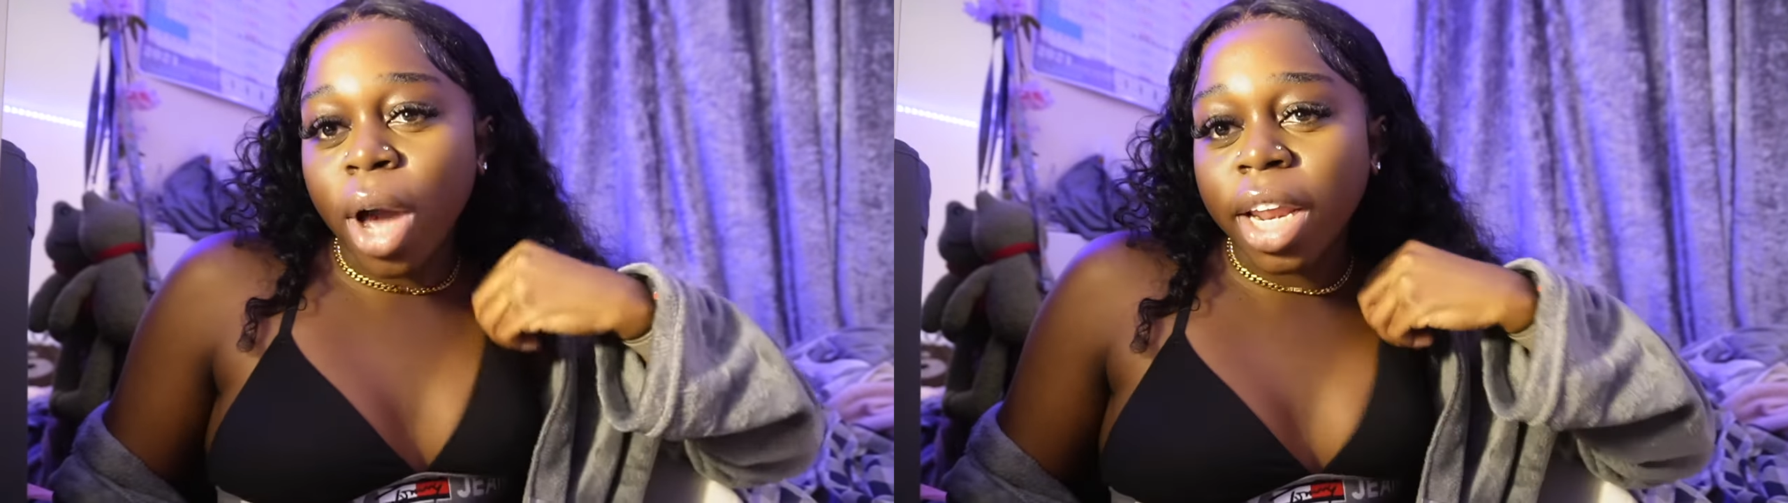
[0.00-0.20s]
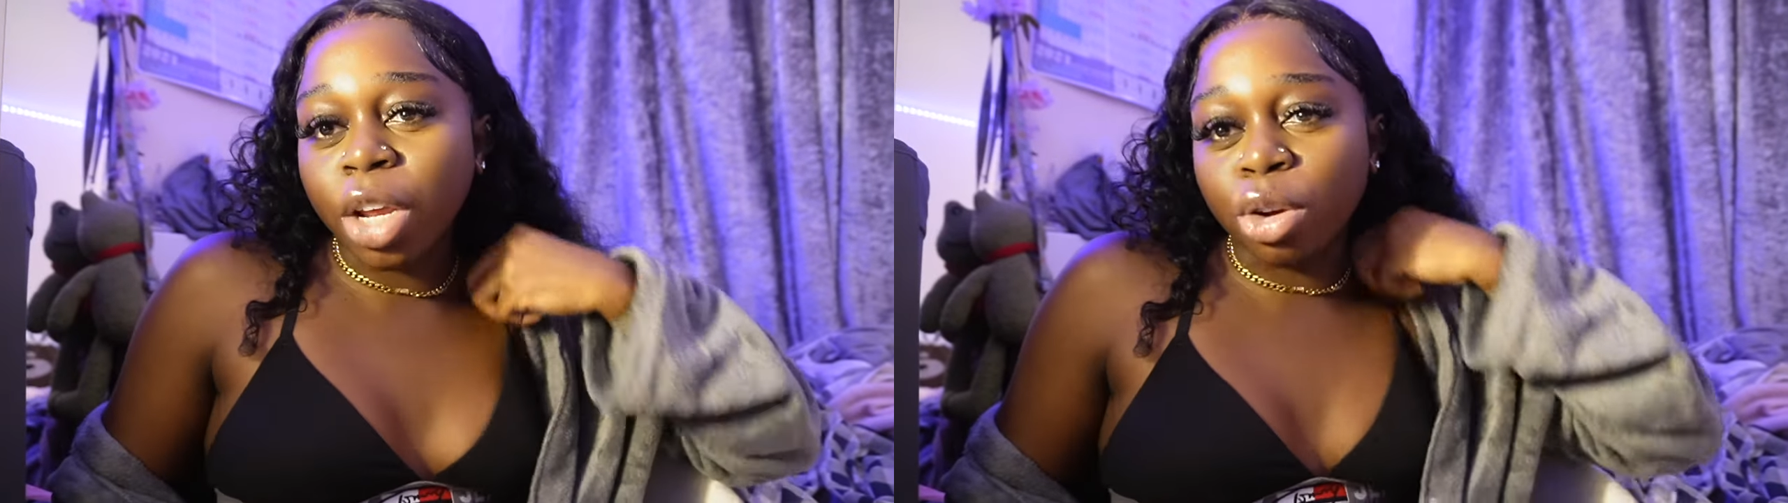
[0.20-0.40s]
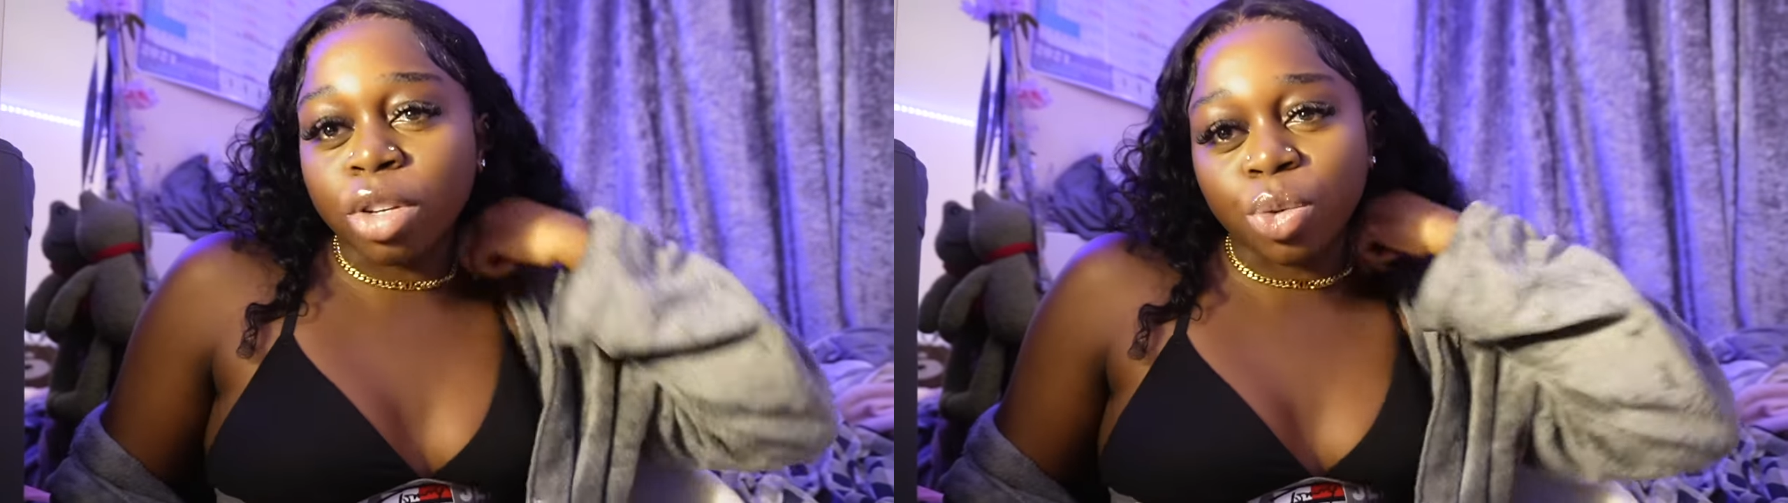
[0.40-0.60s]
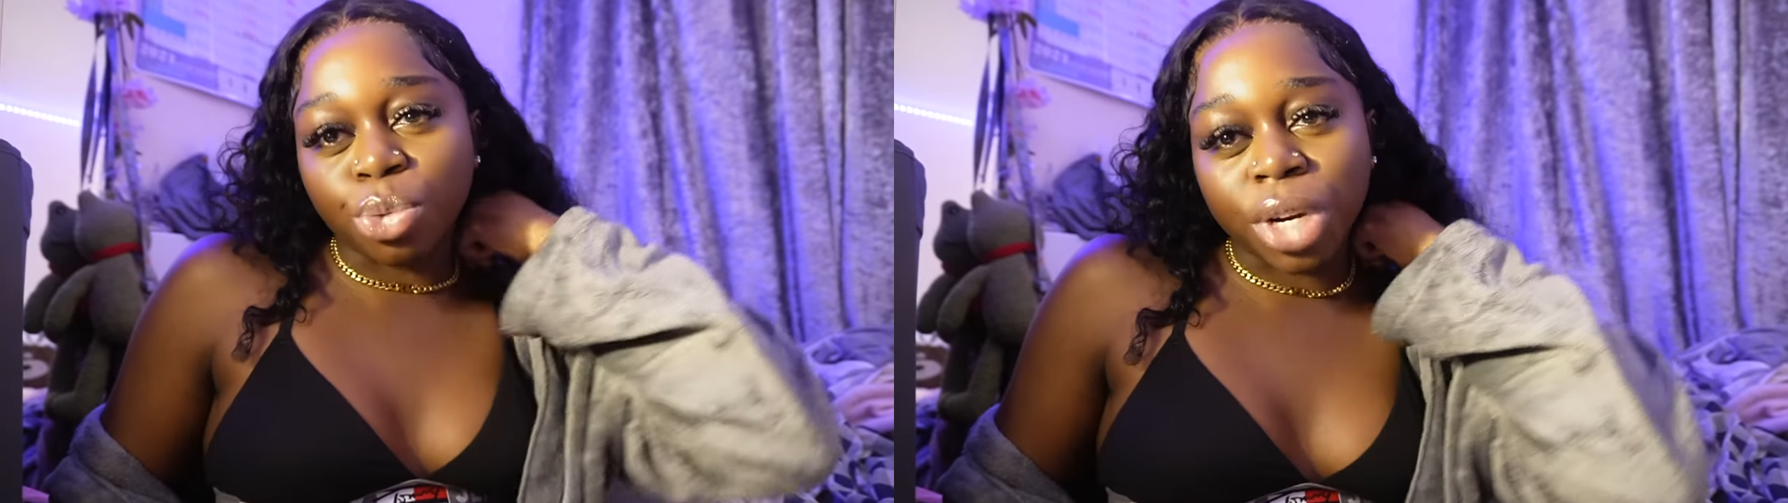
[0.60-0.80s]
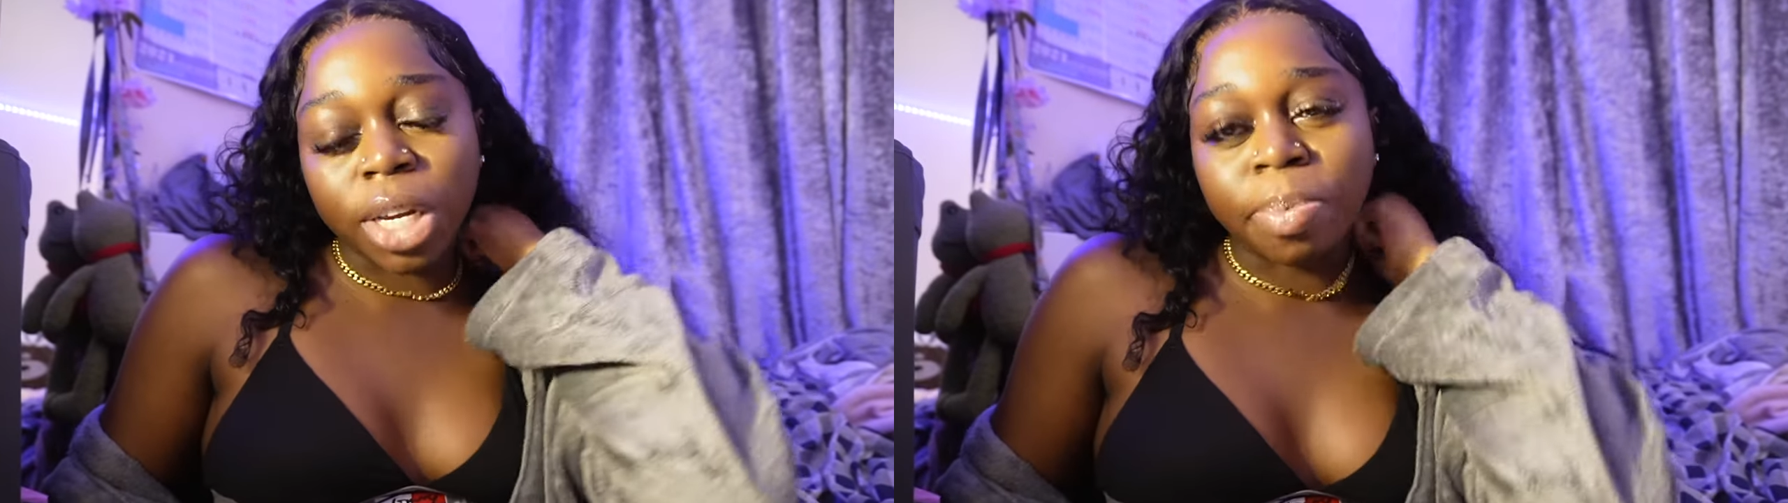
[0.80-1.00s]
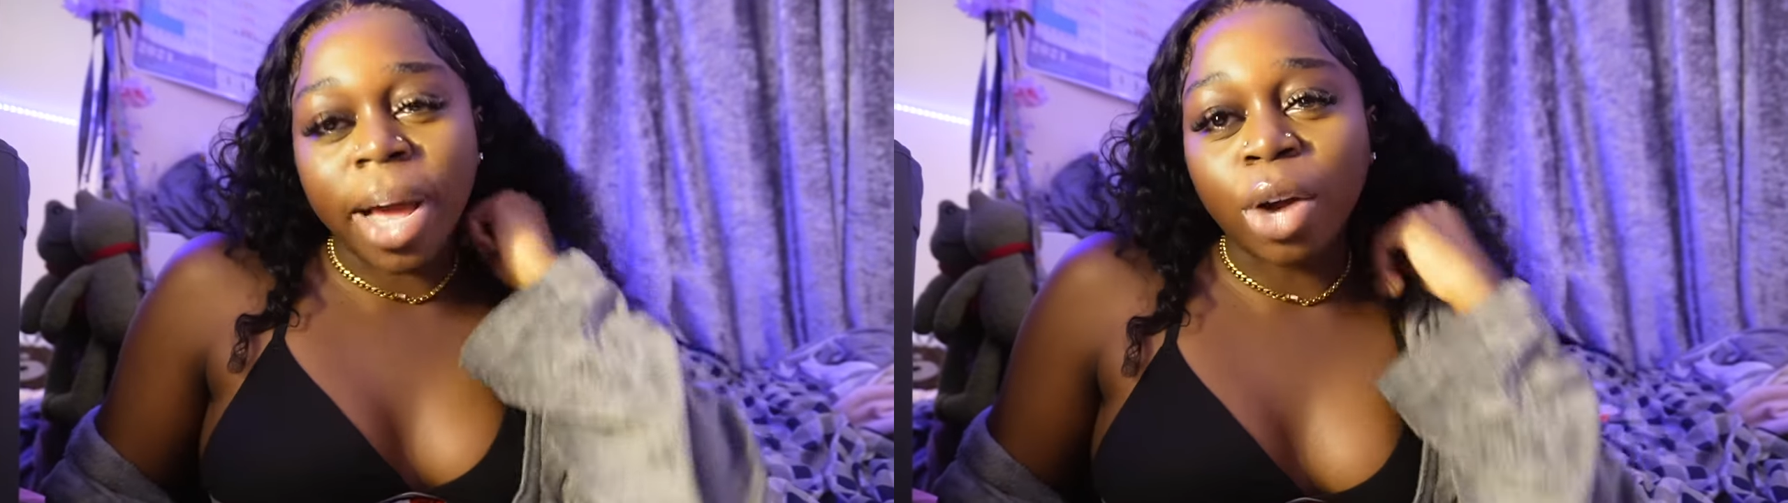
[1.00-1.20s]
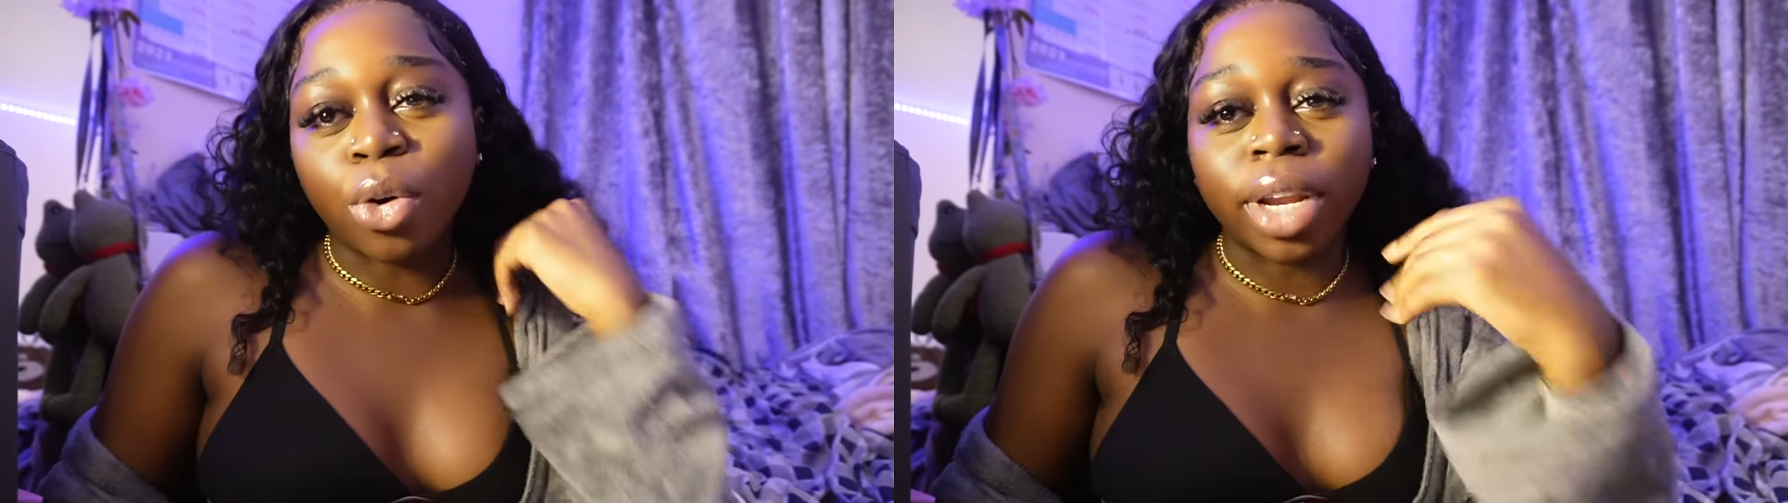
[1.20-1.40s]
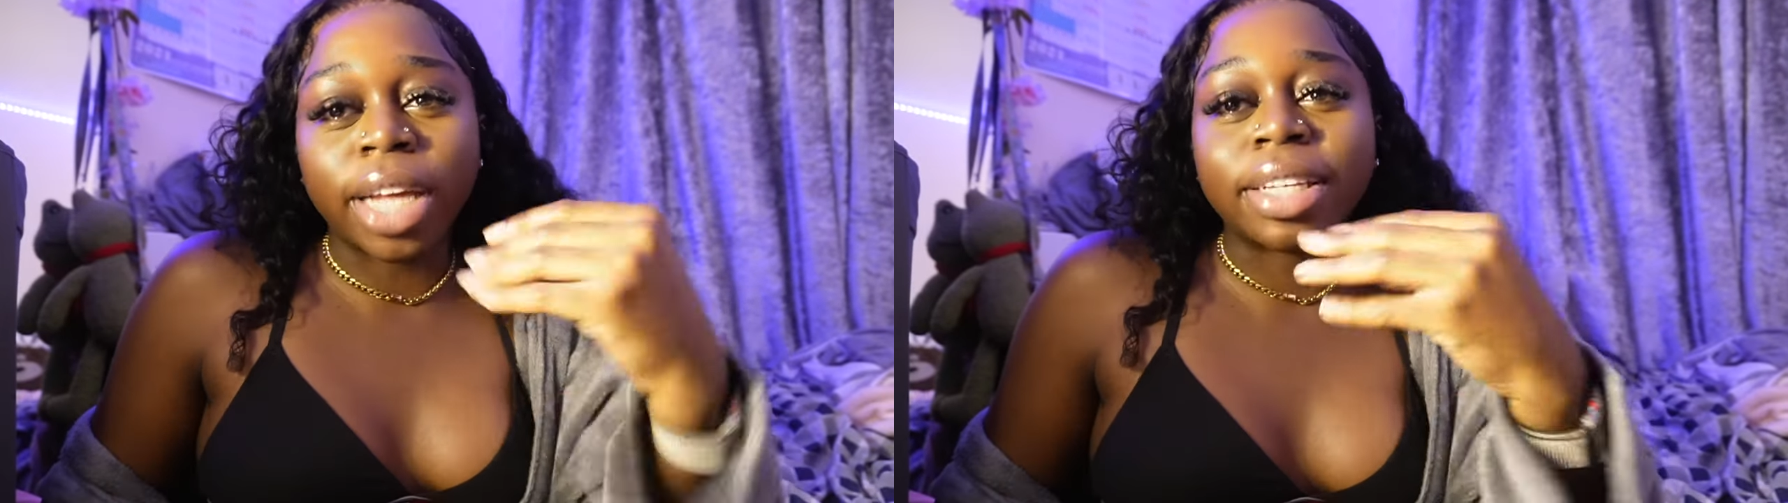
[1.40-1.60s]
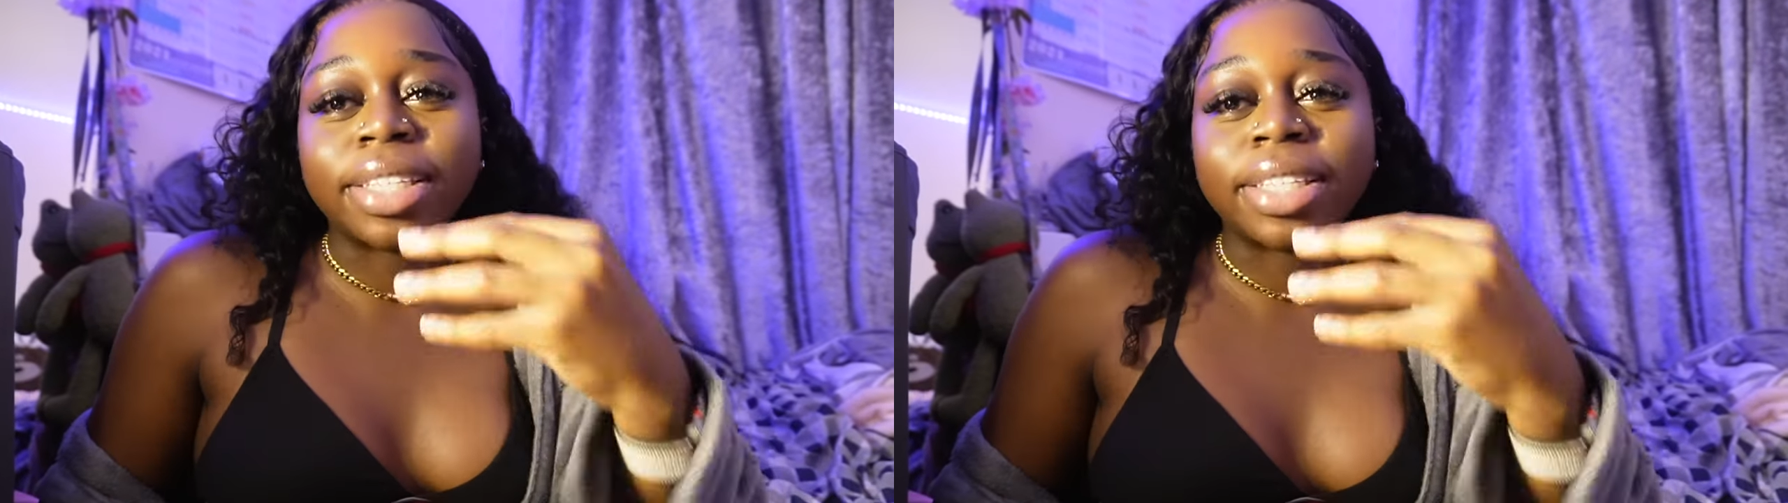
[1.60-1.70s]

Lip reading: and then you just read back on like the